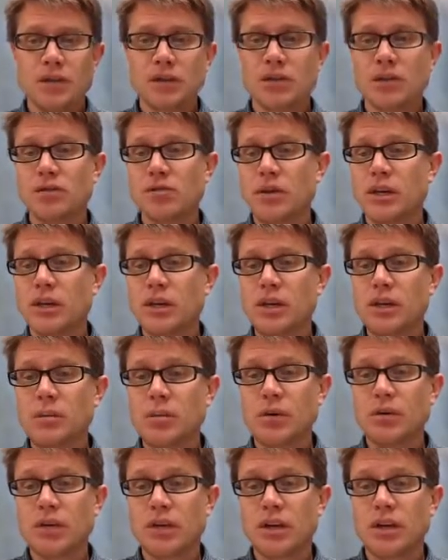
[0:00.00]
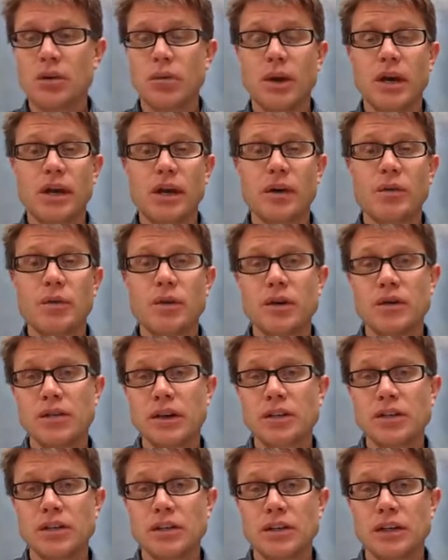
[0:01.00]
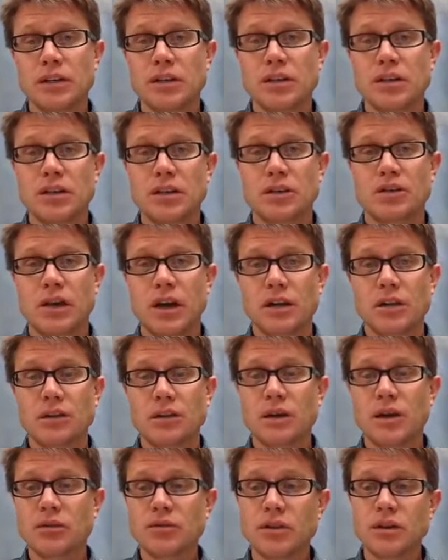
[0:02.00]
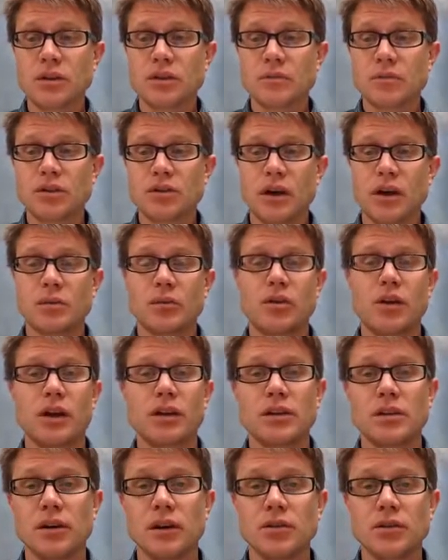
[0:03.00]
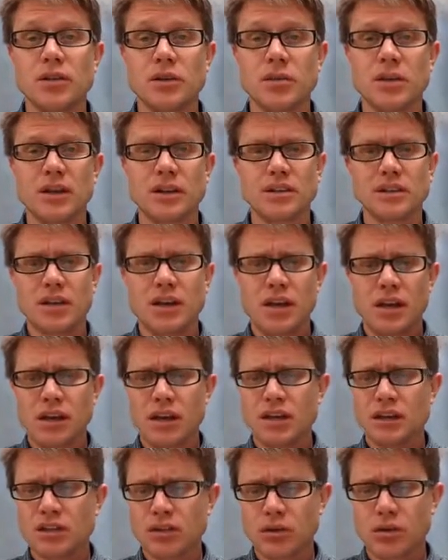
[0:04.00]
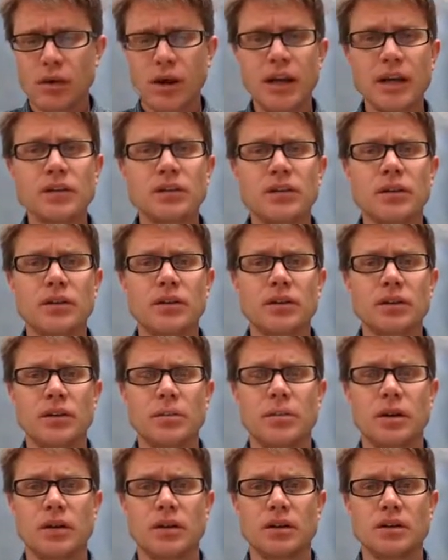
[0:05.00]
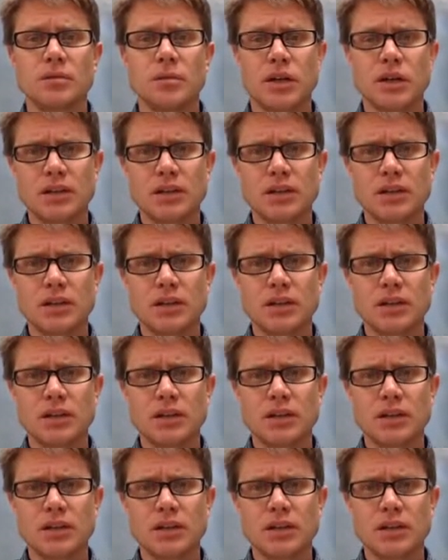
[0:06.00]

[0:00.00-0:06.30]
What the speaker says: So as we keep moving our way up, we eventually get to the granulosum, stratum granulosum, and it's granular in appearance